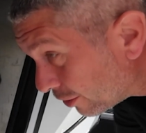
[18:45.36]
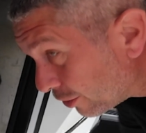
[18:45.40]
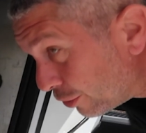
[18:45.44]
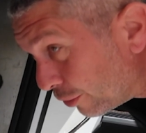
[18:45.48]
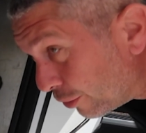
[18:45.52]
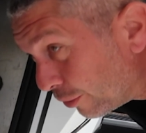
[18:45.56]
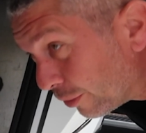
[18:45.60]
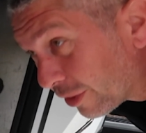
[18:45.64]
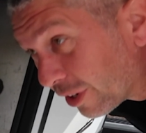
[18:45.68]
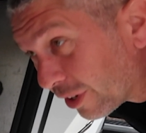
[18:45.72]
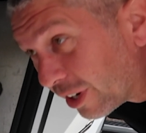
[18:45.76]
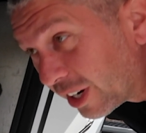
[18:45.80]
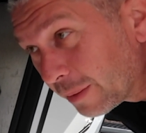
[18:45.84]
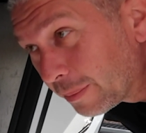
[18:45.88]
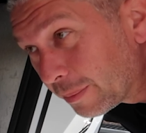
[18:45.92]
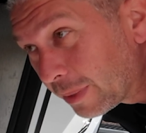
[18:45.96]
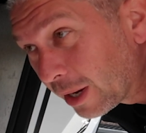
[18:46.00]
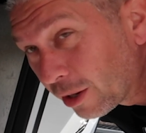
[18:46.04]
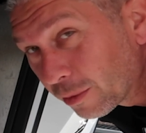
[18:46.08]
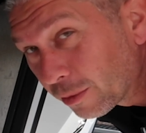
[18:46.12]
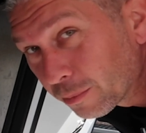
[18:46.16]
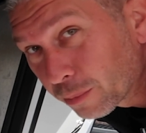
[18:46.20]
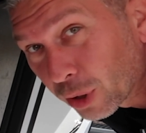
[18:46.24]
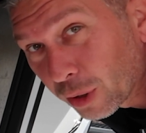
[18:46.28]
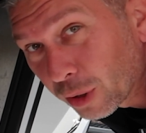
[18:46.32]
2
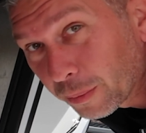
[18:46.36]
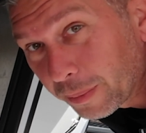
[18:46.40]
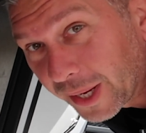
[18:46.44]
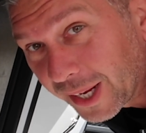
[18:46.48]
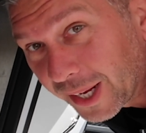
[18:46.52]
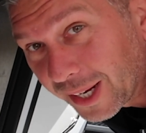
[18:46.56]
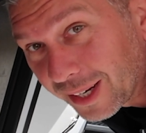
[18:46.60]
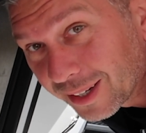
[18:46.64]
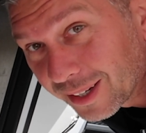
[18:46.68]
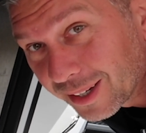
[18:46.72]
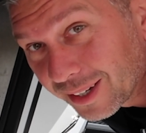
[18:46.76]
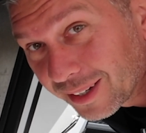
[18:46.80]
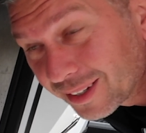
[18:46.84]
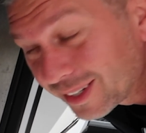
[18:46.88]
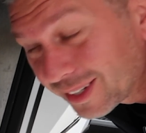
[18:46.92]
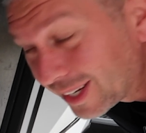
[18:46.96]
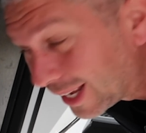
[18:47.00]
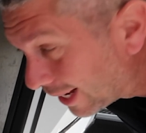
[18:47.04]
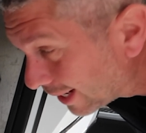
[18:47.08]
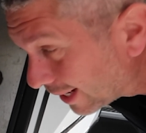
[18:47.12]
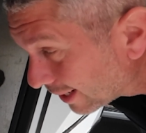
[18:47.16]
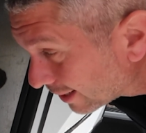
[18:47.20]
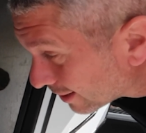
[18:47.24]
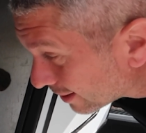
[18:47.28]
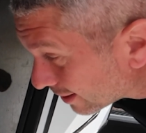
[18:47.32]
30-pound propane
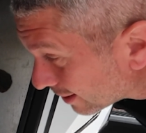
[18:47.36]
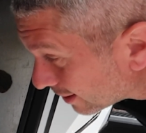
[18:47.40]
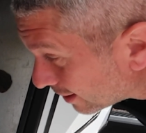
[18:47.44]
tanks.